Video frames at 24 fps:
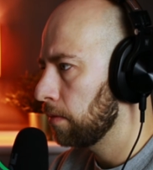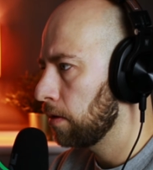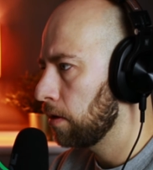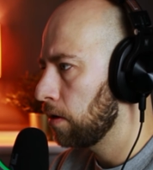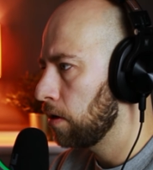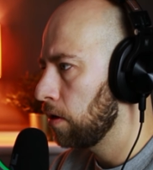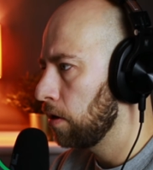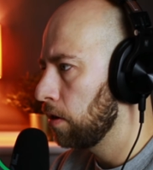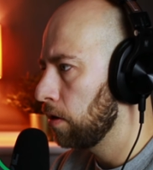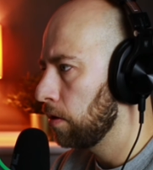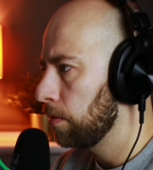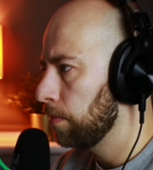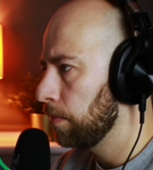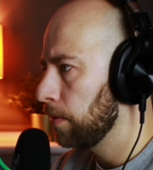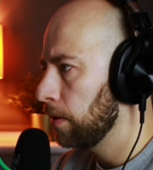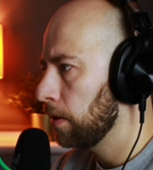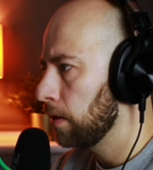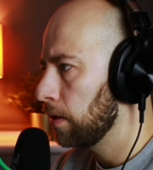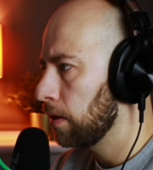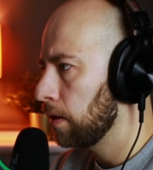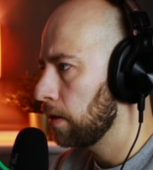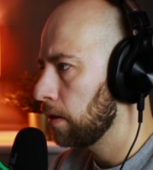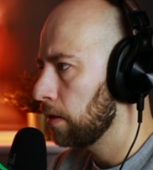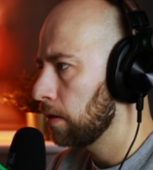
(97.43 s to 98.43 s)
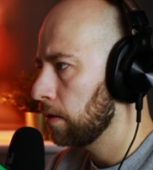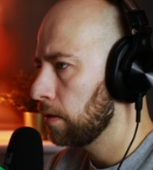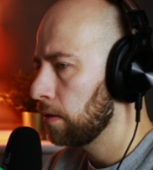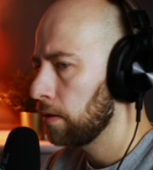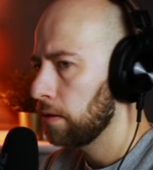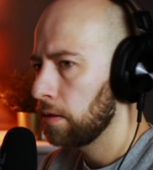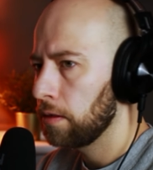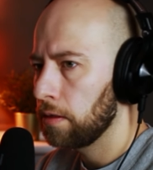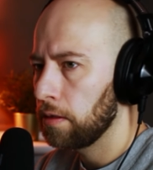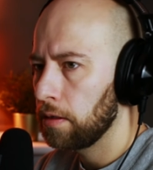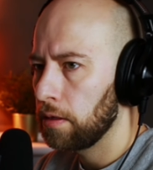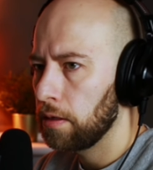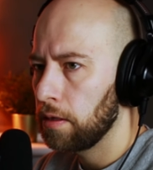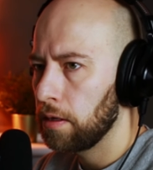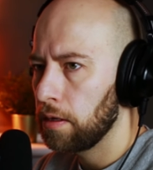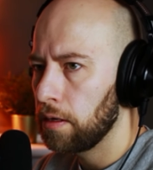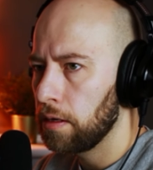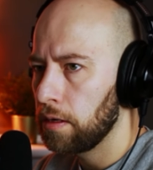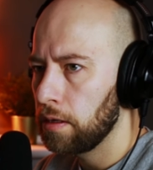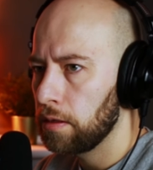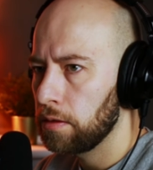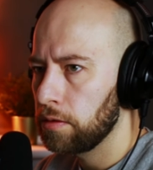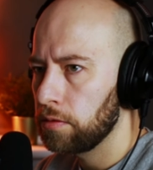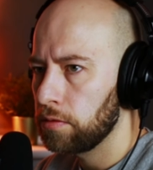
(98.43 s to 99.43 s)
color picker
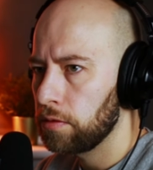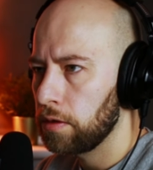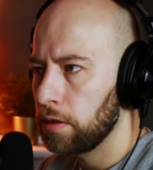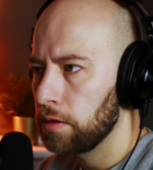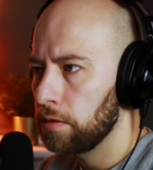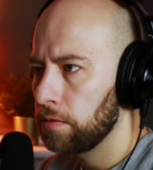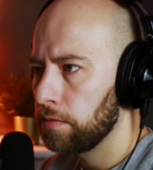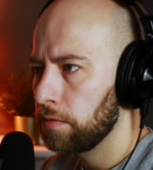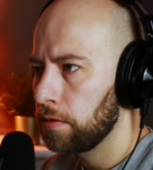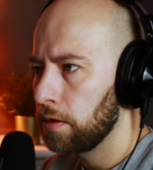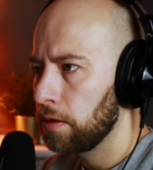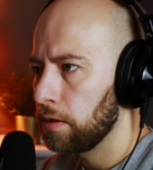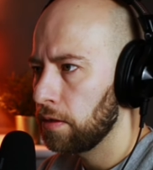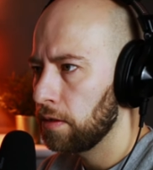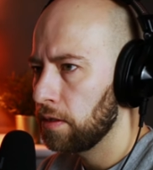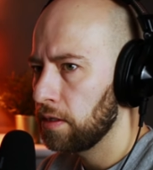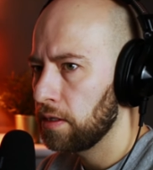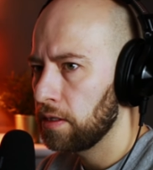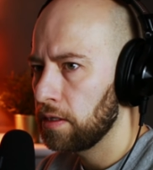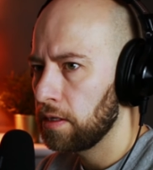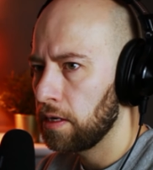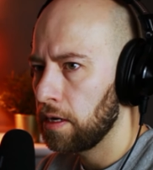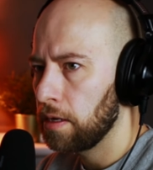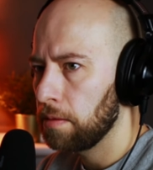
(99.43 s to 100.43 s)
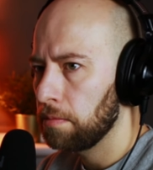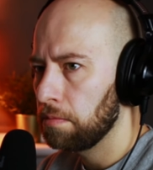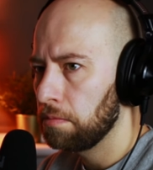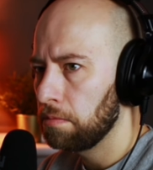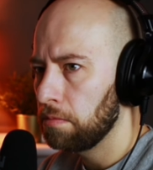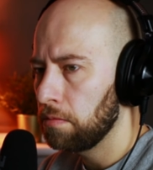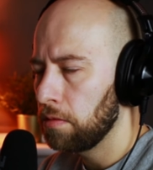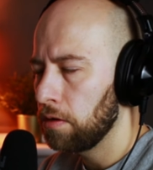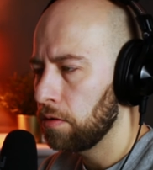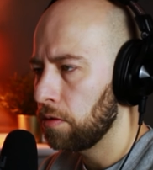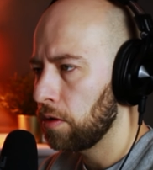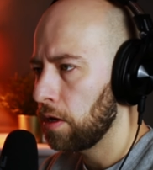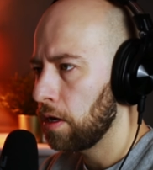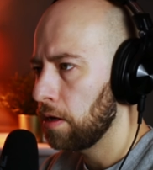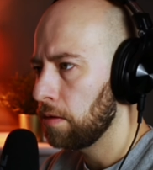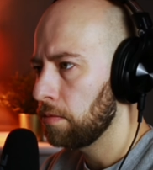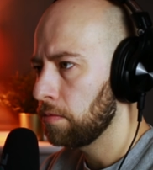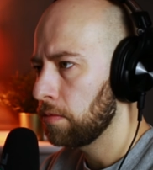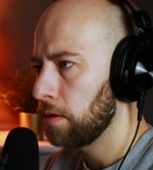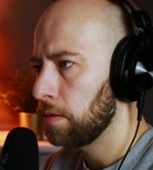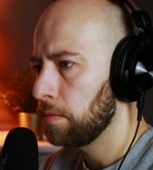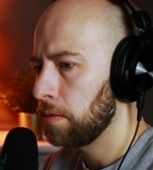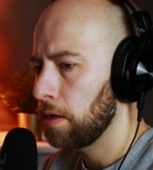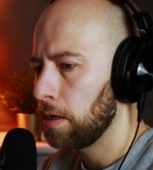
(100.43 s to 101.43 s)
and try to find the same. Okay,
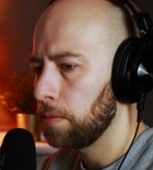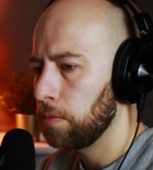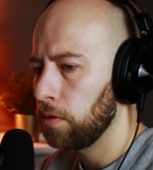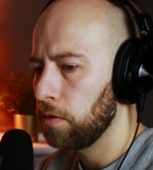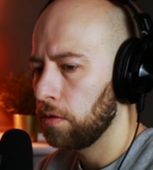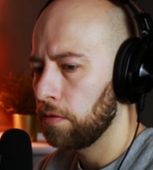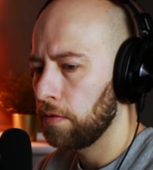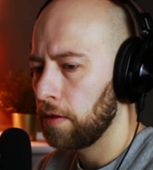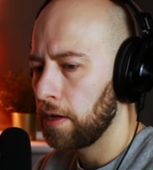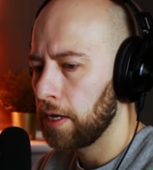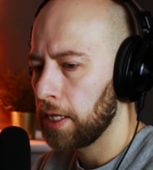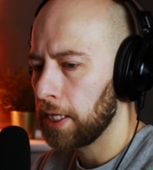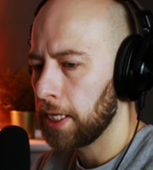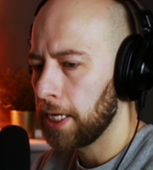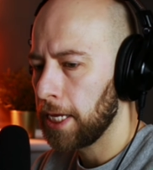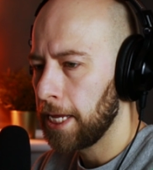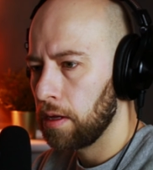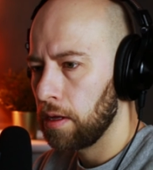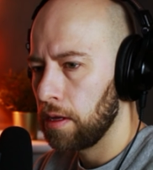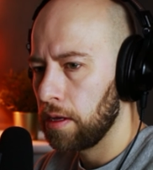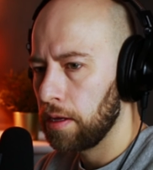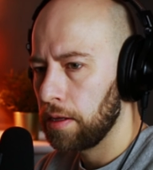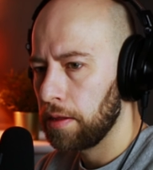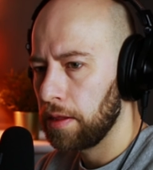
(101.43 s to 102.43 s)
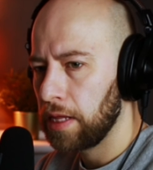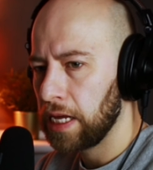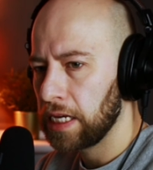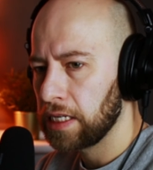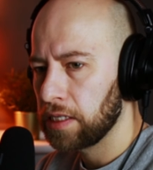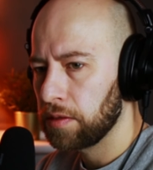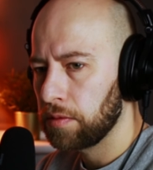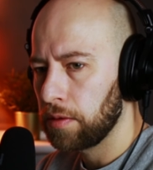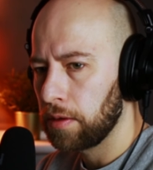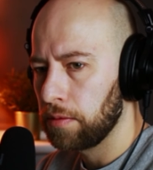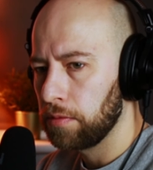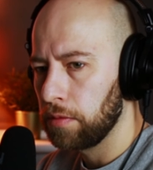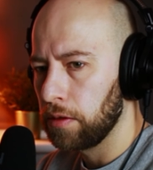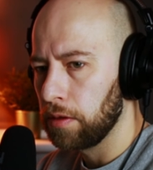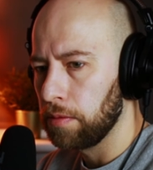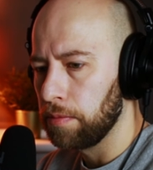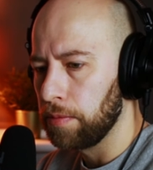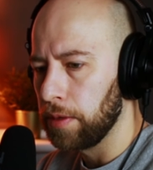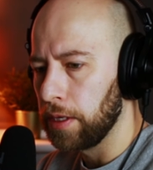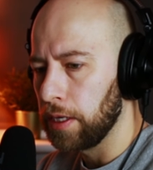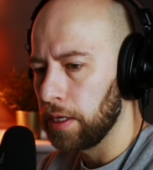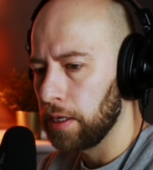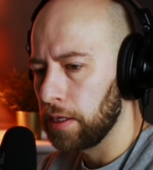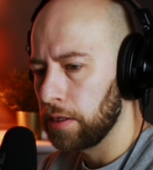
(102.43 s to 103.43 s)
I'm happy with that. Next one will
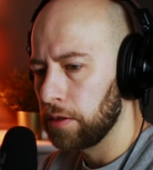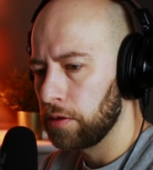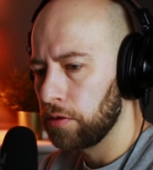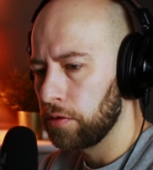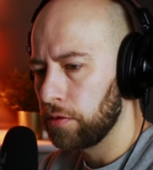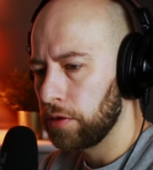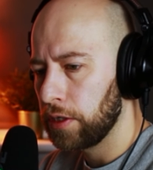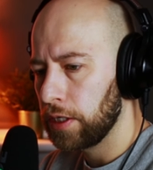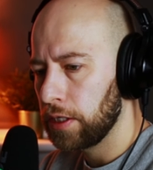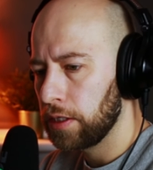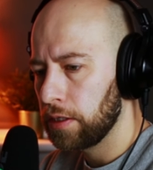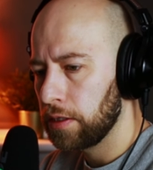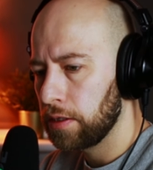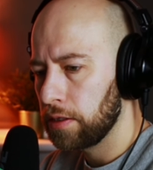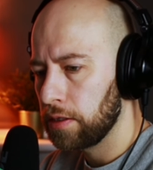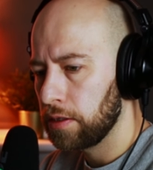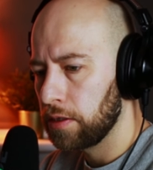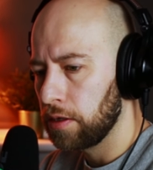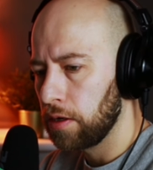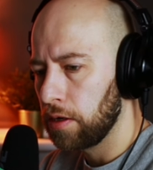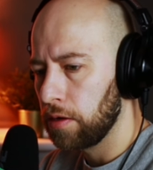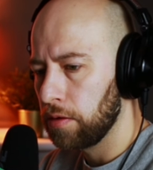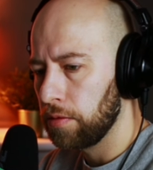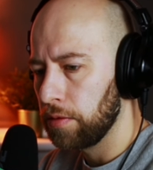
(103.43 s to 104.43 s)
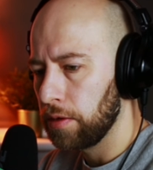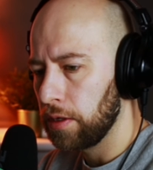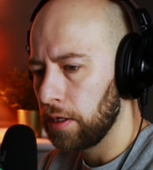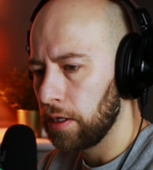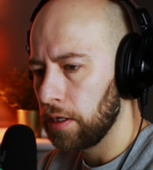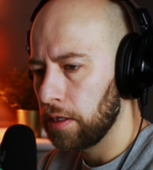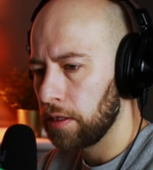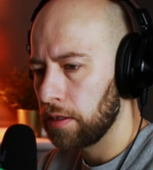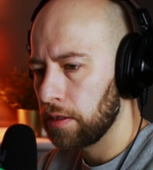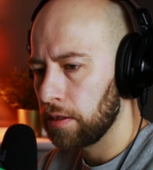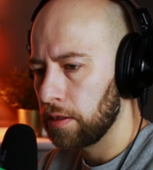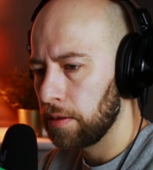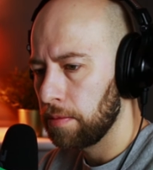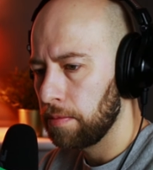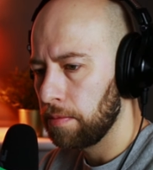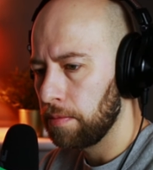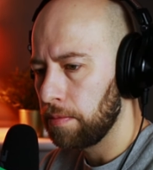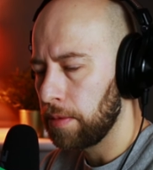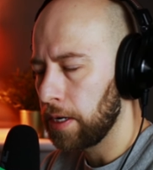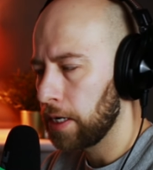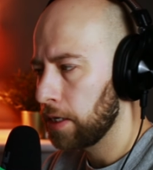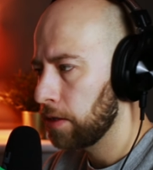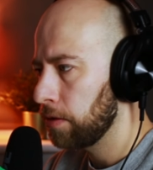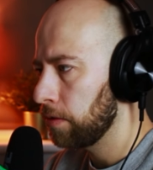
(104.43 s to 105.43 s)
be grid, so we need
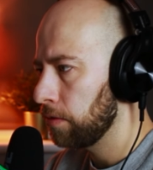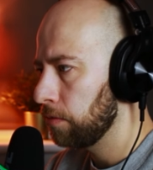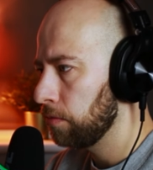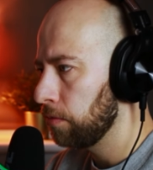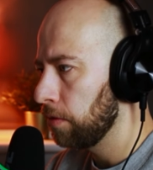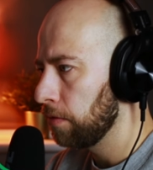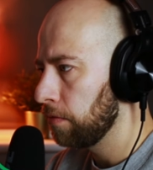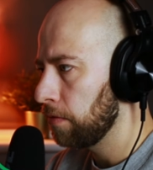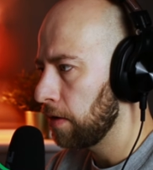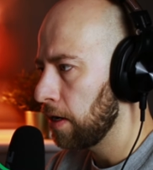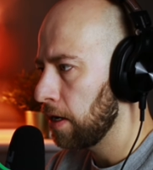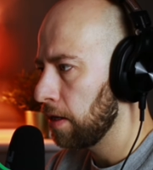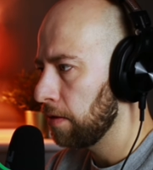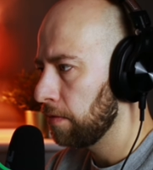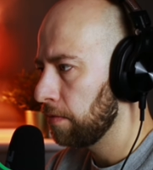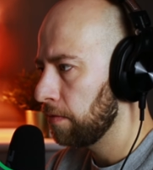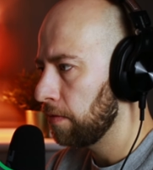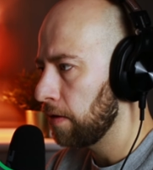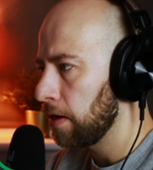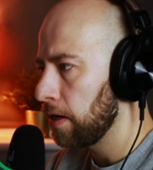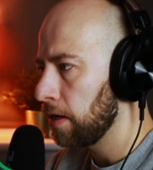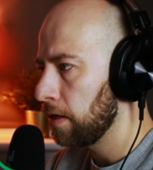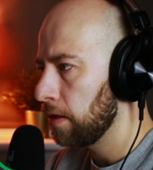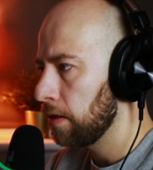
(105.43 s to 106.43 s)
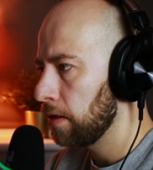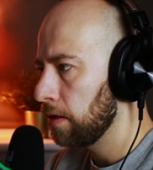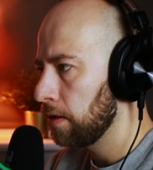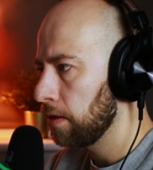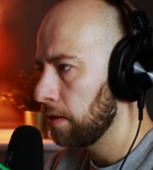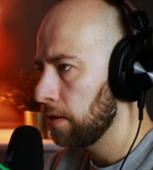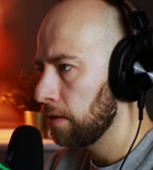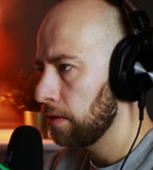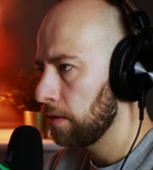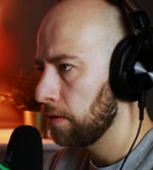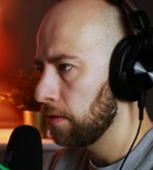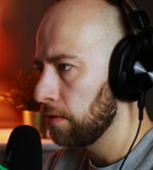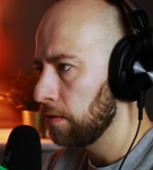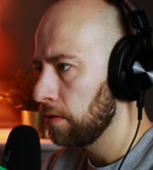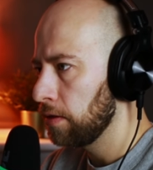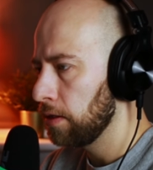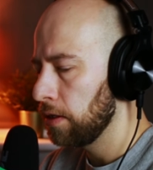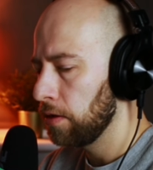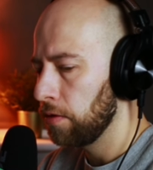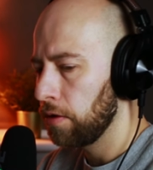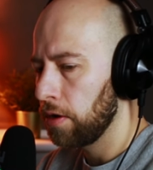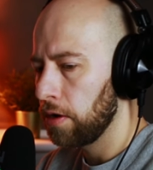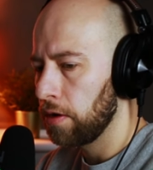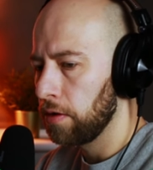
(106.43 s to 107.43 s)
background with alpha to
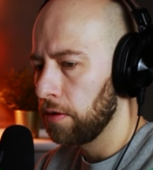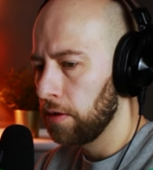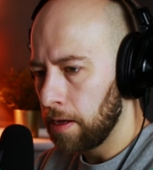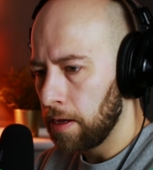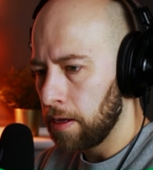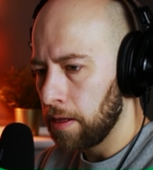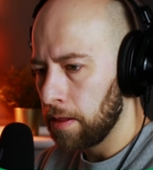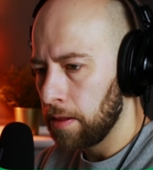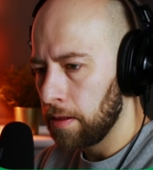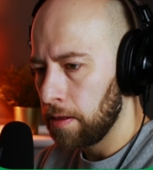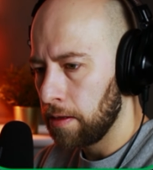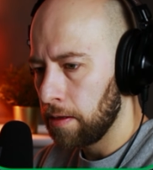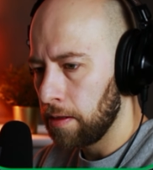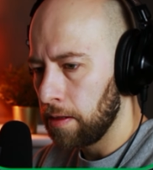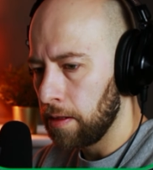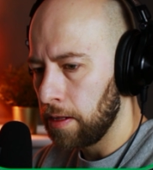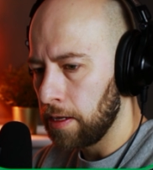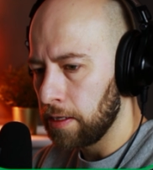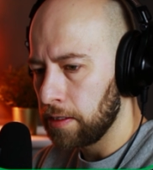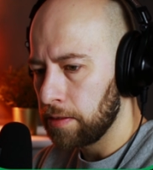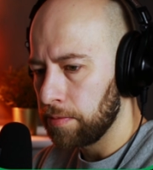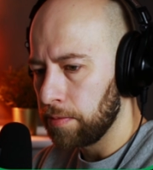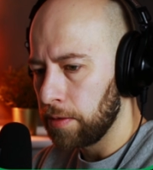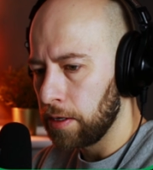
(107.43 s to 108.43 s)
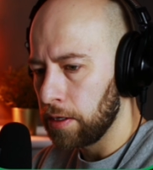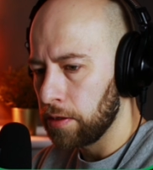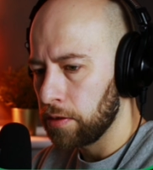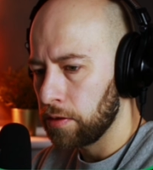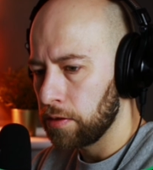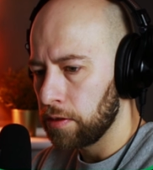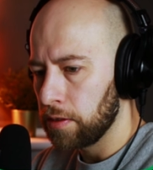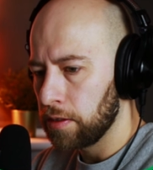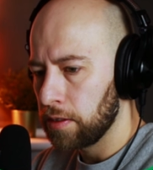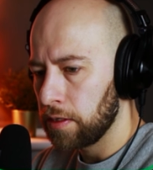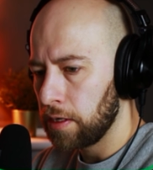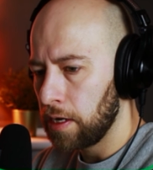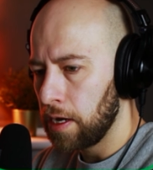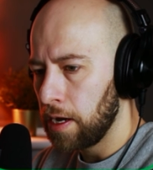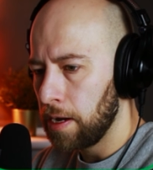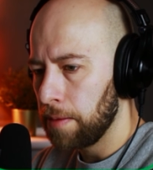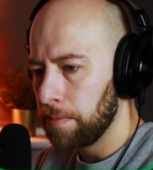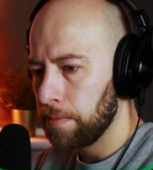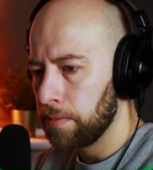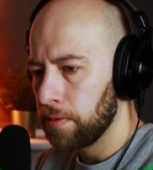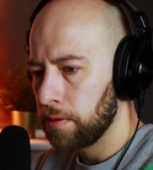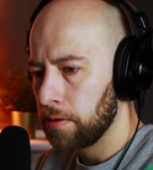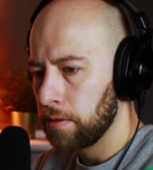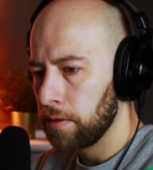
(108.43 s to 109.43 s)
0, and let's merge this
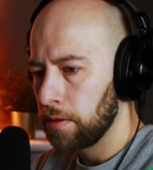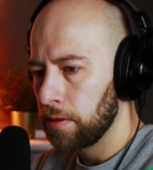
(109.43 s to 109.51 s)
up.